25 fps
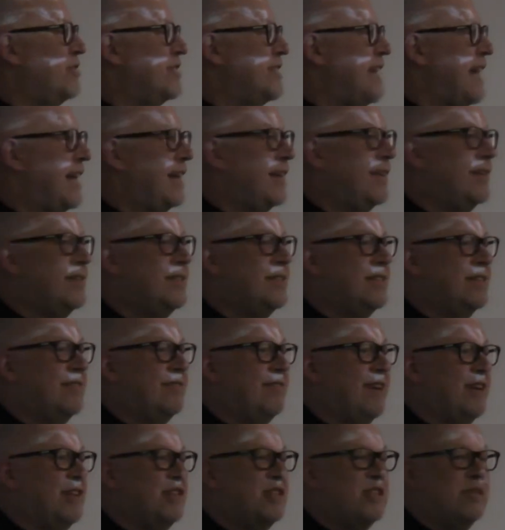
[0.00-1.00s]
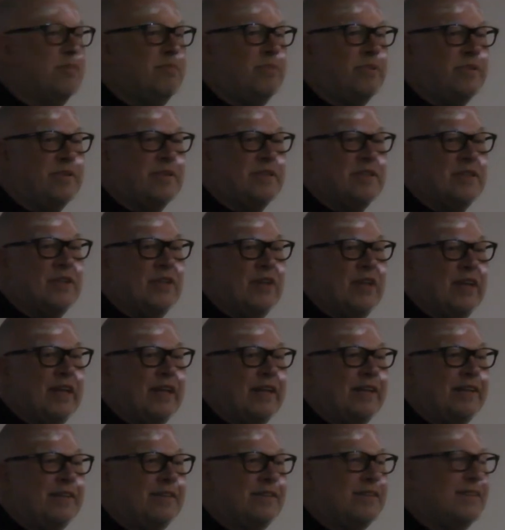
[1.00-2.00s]
salads and vegetables and
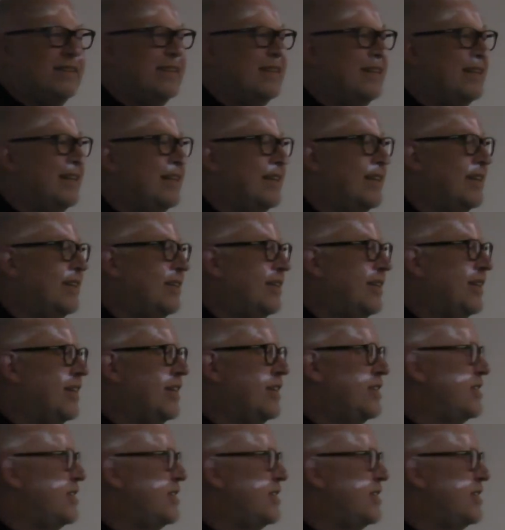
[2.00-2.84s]
things that are